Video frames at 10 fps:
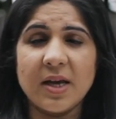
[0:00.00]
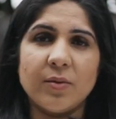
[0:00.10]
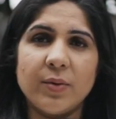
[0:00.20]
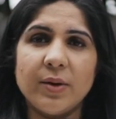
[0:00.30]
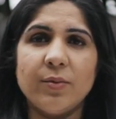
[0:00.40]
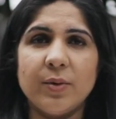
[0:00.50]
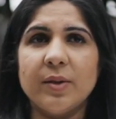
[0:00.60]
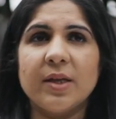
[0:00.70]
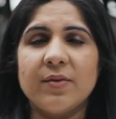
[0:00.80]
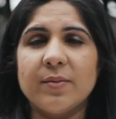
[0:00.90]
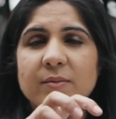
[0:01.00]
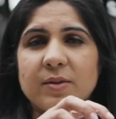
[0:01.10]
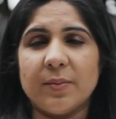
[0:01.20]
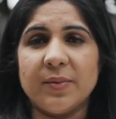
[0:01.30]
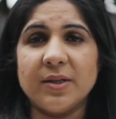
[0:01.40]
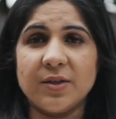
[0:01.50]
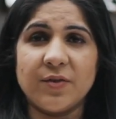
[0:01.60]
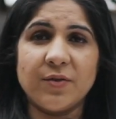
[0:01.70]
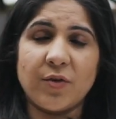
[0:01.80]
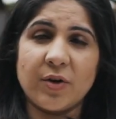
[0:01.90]
We will give him something
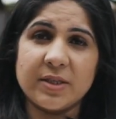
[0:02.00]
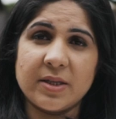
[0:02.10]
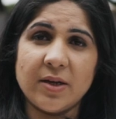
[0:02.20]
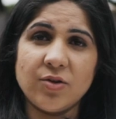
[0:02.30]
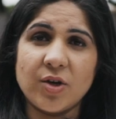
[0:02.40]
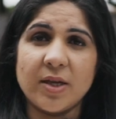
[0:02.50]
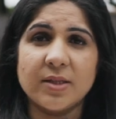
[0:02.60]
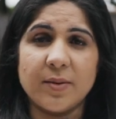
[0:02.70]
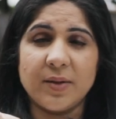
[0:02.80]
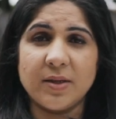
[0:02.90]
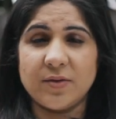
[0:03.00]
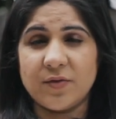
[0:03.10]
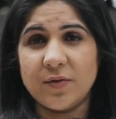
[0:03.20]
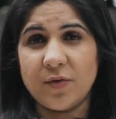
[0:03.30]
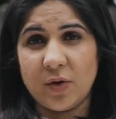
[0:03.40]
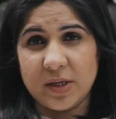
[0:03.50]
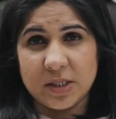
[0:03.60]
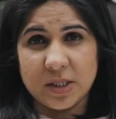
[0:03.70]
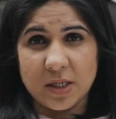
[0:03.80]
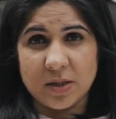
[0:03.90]
different for his lunch and something different for his
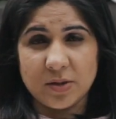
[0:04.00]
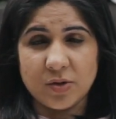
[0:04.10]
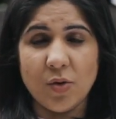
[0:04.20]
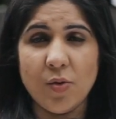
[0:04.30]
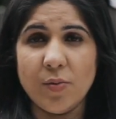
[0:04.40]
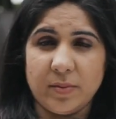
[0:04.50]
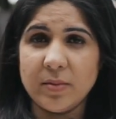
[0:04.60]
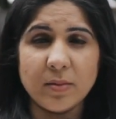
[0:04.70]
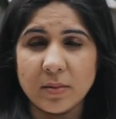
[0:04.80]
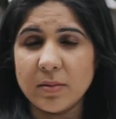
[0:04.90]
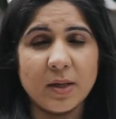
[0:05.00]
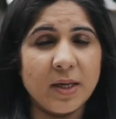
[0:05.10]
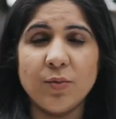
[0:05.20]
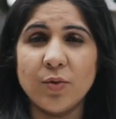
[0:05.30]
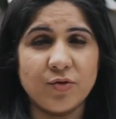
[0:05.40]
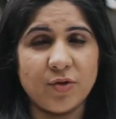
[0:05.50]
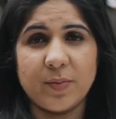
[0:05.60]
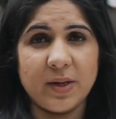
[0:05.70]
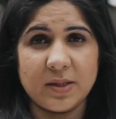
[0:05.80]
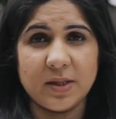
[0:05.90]
dinner. So he won't
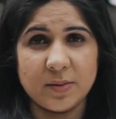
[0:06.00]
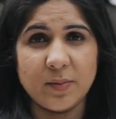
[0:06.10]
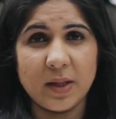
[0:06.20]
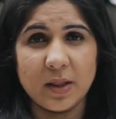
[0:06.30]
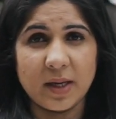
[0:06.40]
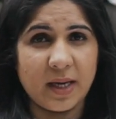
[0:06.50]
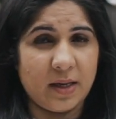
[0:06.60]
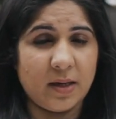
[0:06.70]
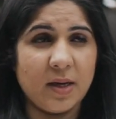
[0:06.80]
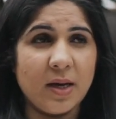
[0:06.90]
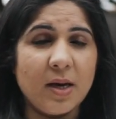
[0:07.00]
repeat his meal again,